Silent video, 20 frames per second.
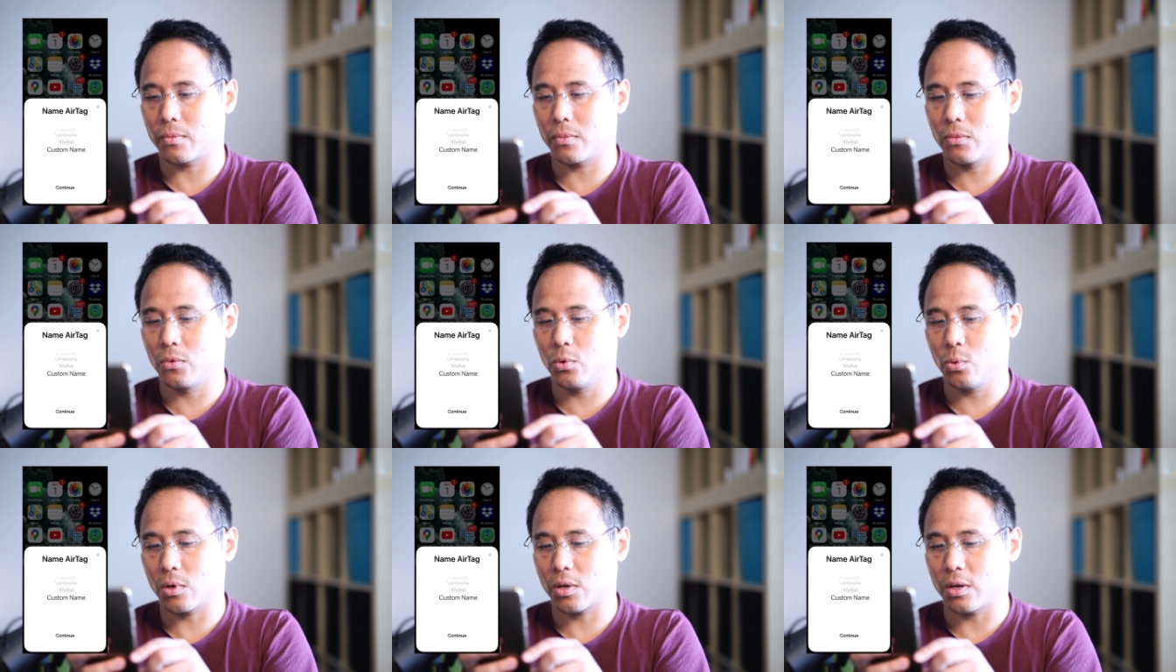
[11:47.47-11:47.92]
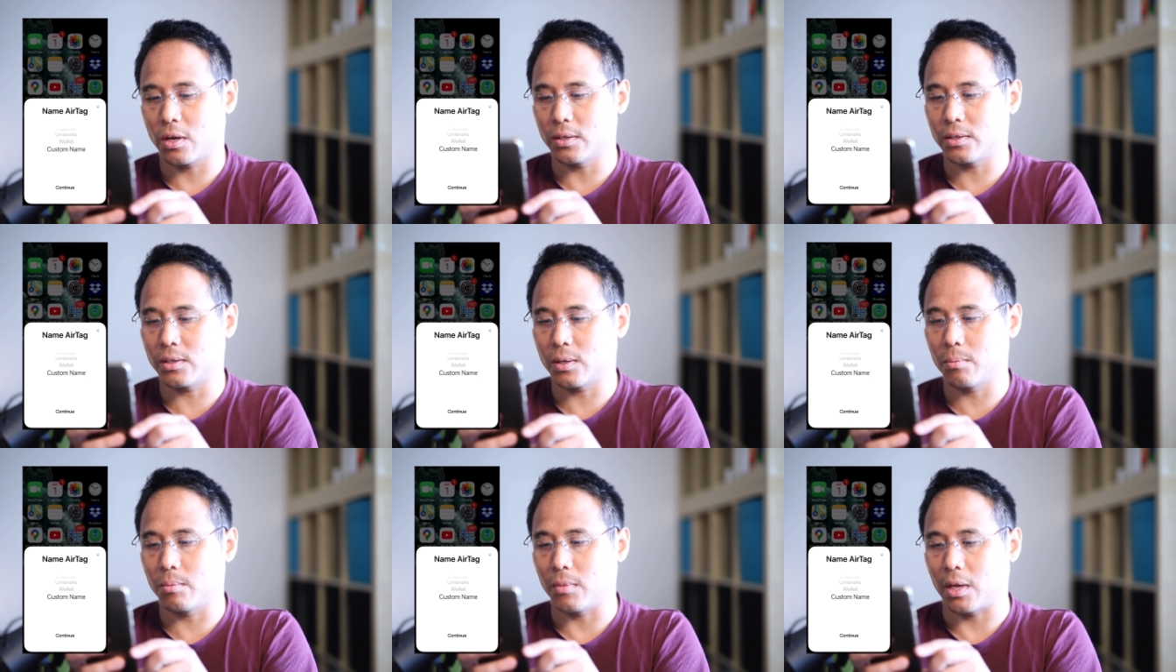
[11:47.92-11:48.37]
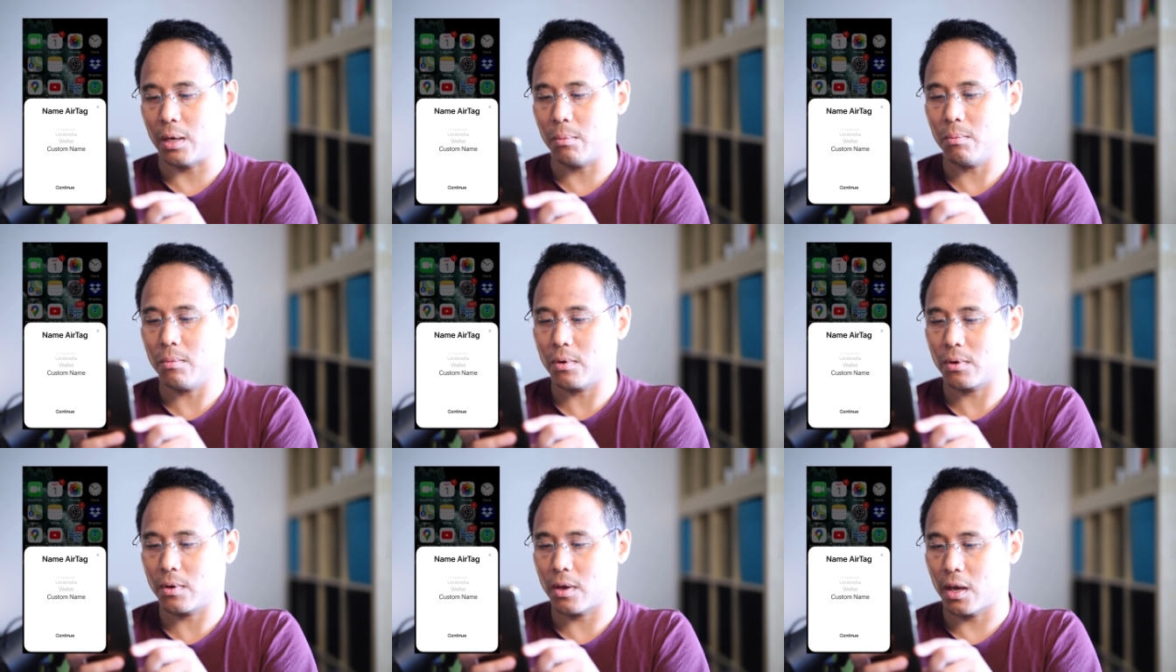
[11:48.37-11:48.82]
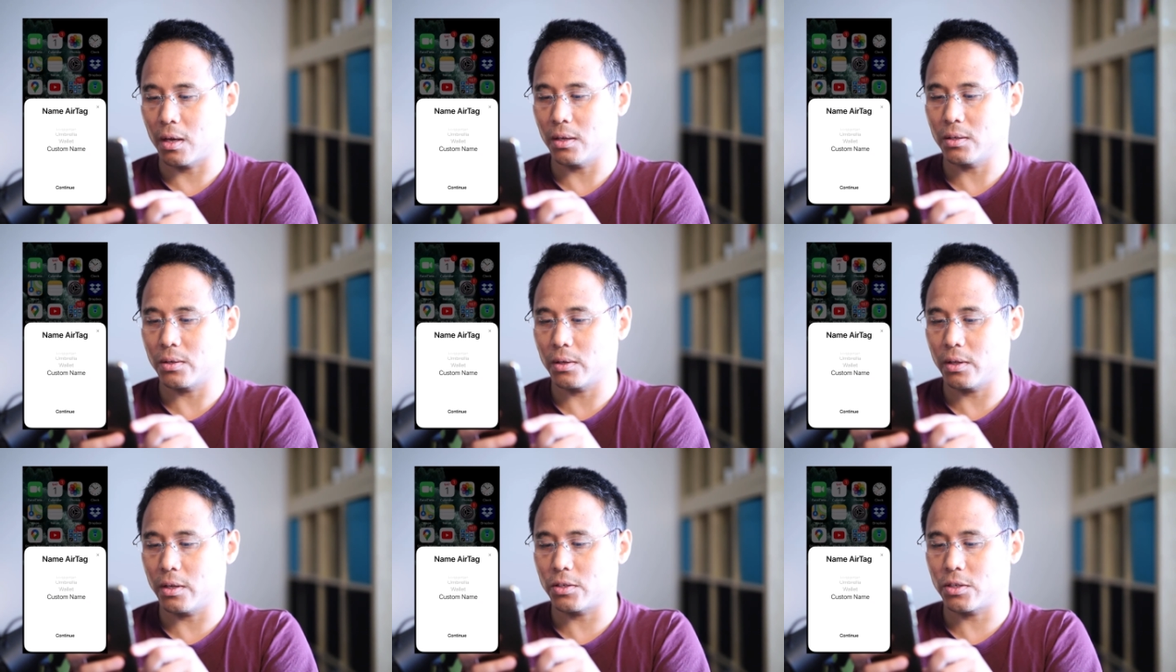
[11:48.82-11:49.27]
do a custom name. Okay,
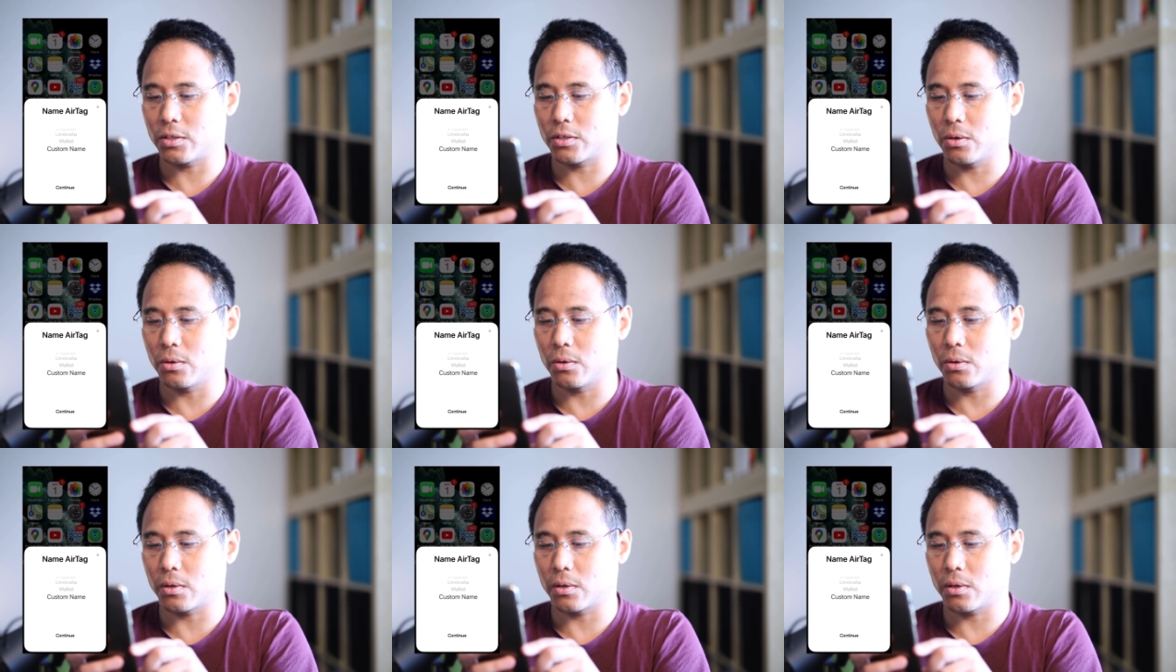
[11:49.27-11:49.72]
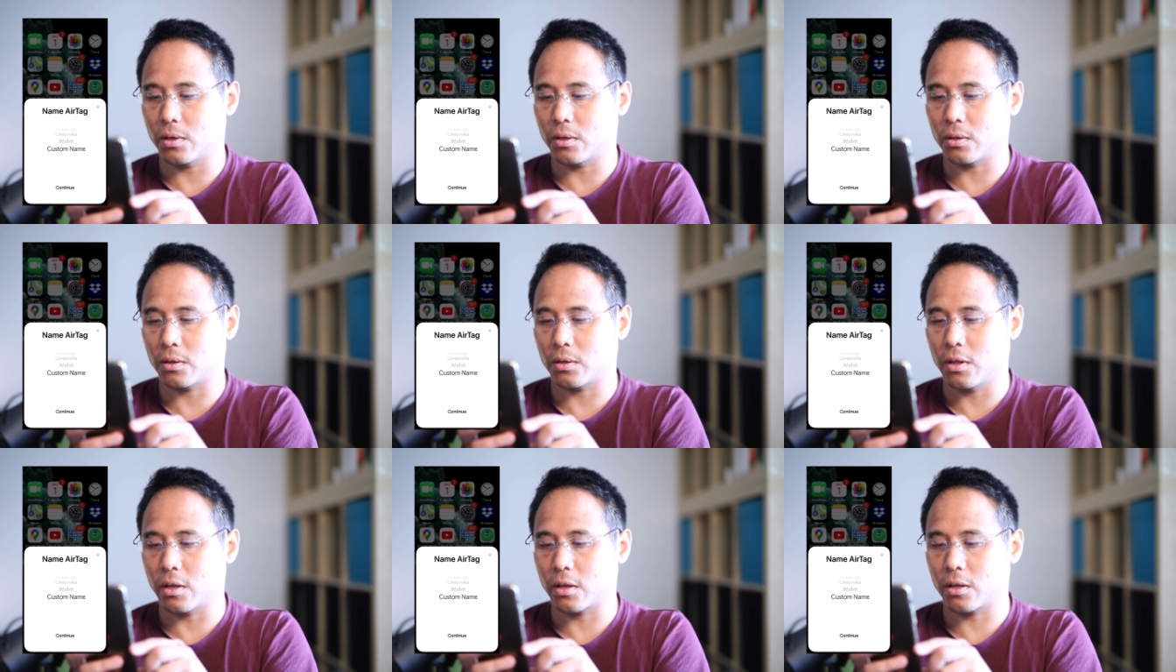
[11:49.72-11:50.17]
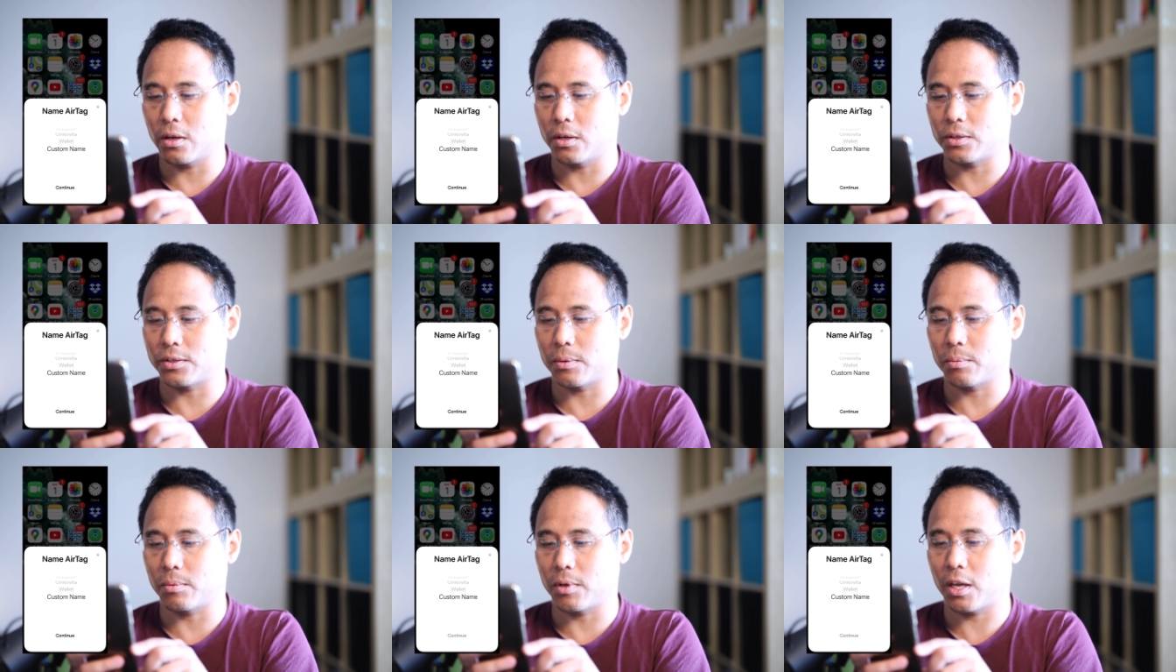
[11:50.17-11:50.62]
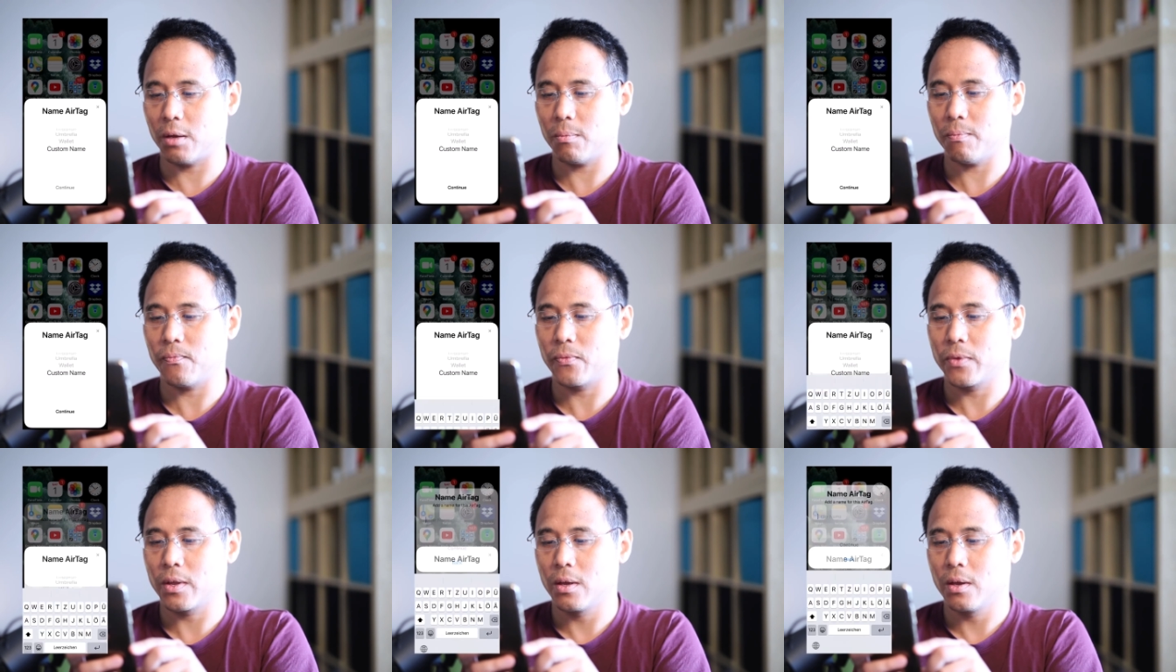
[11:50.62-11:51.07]
so let's just go and click custom name
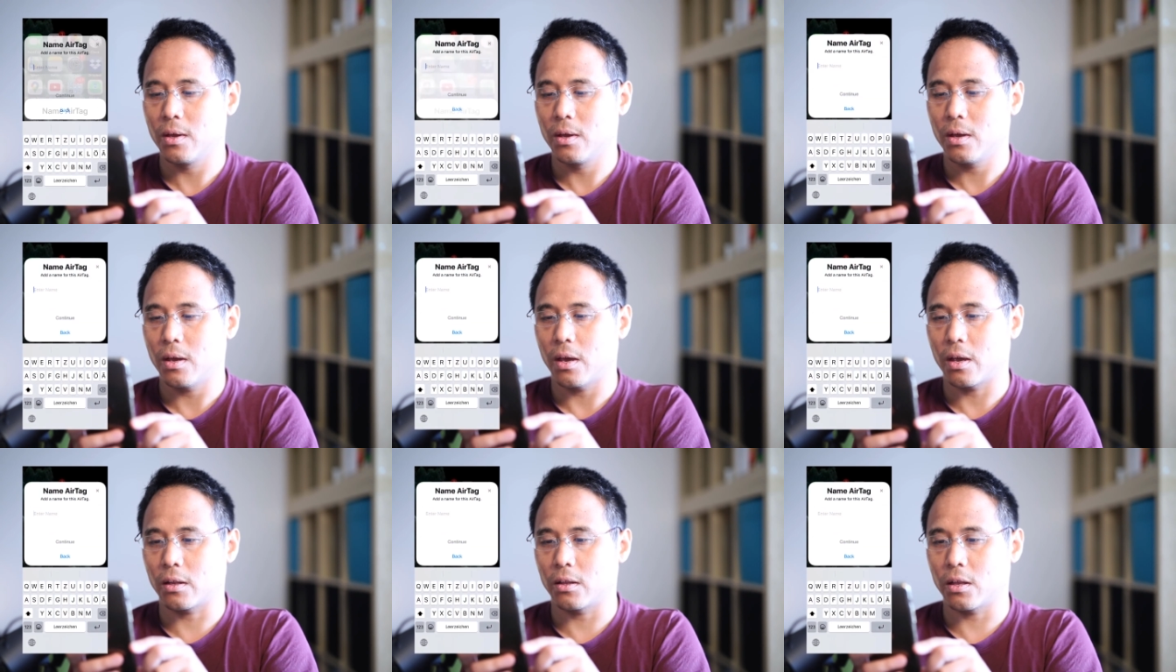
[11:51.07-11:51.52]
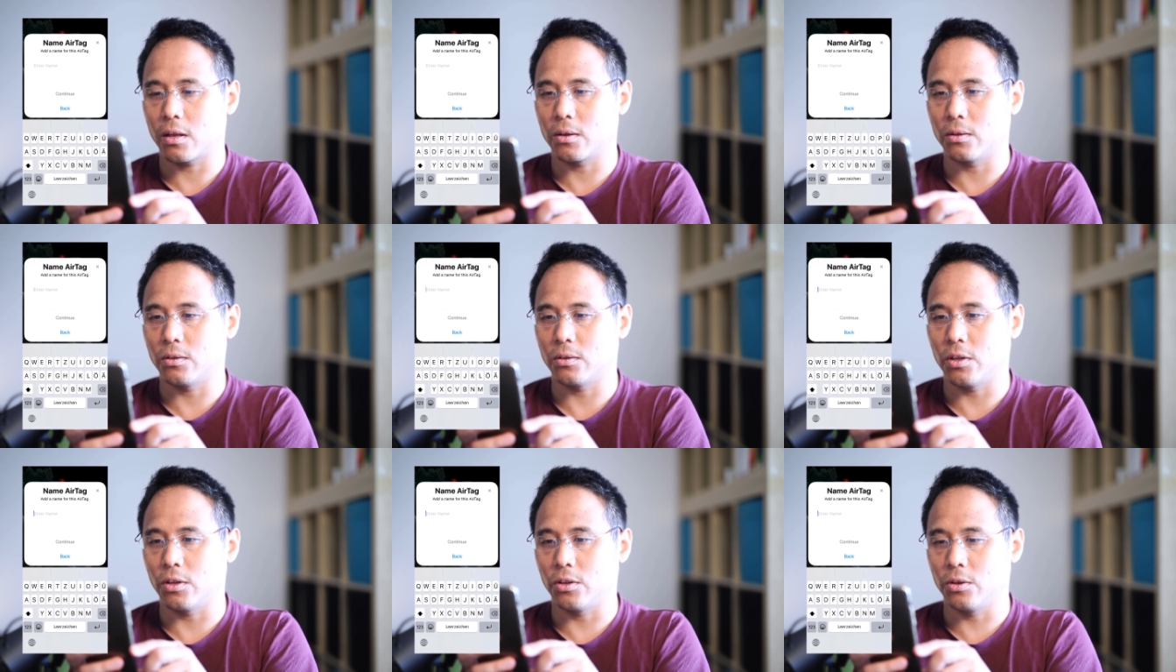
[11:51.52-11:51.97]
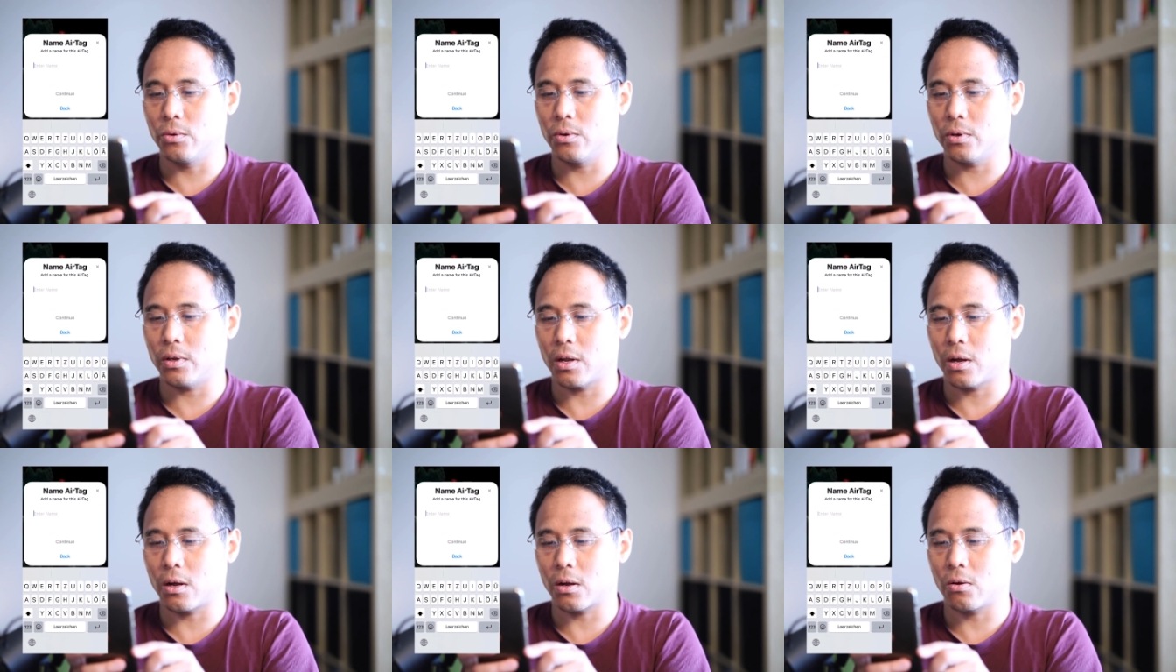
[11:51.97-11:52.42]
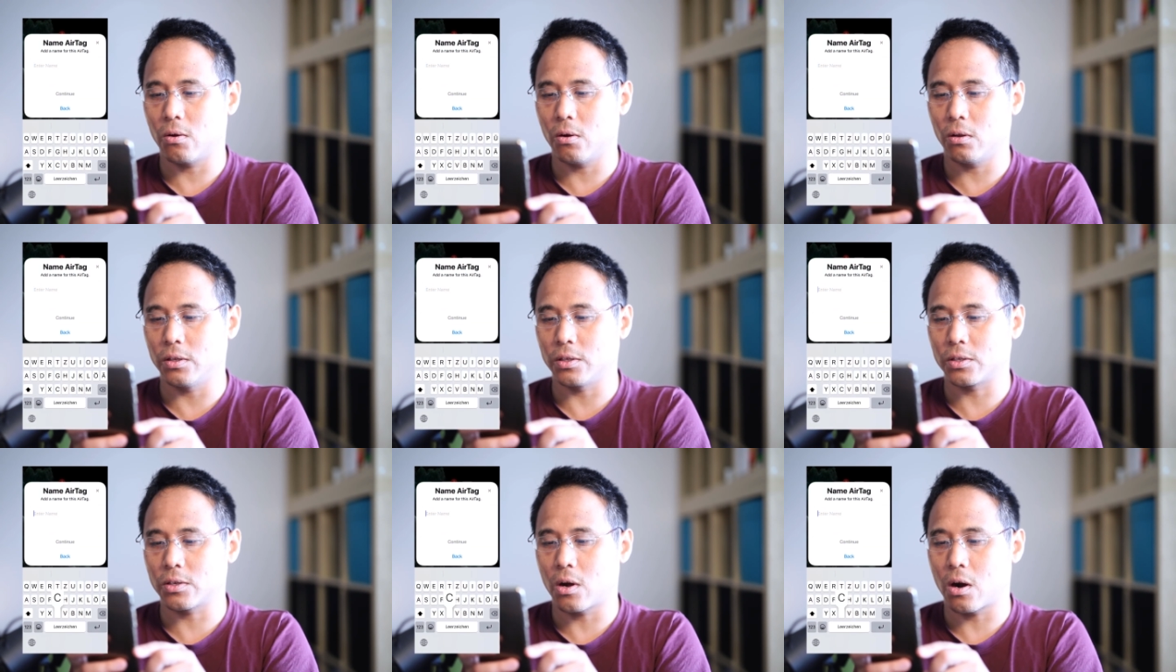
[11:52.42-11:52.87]
and click continue, and I'll call
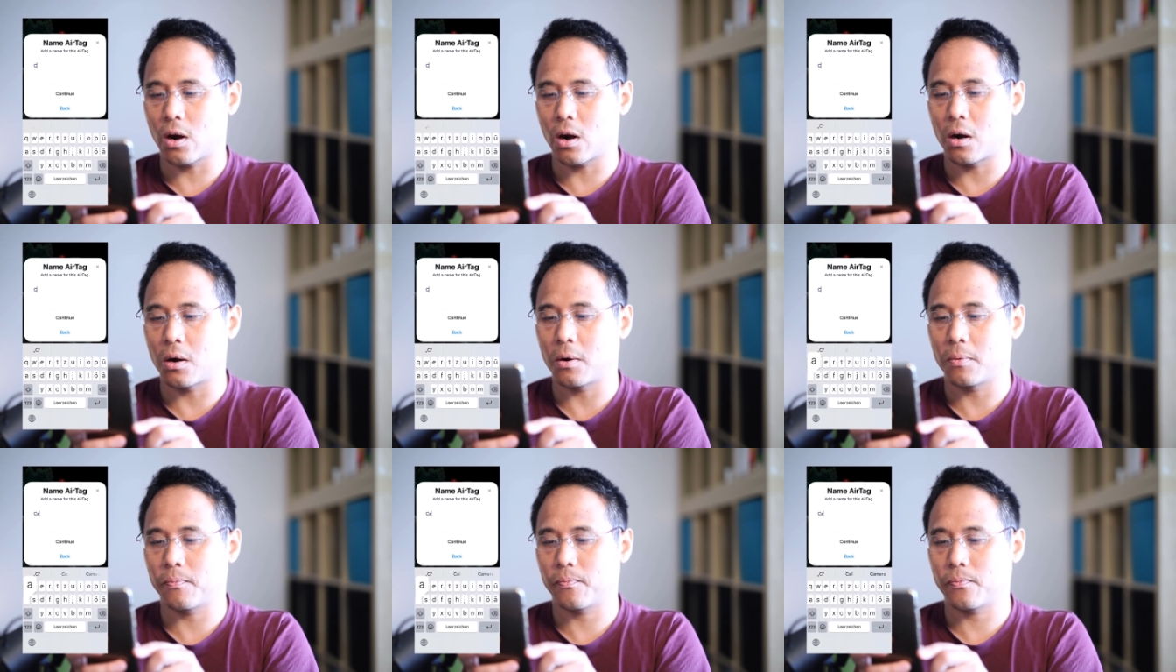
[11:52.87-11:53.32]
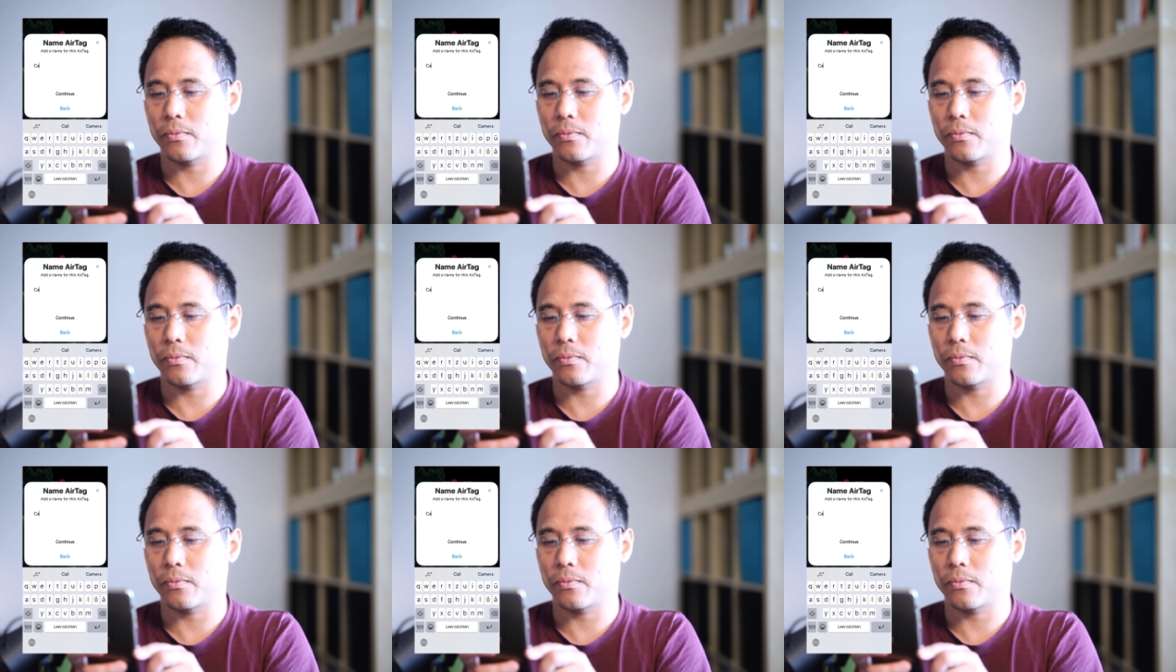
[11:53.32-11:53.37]
this car.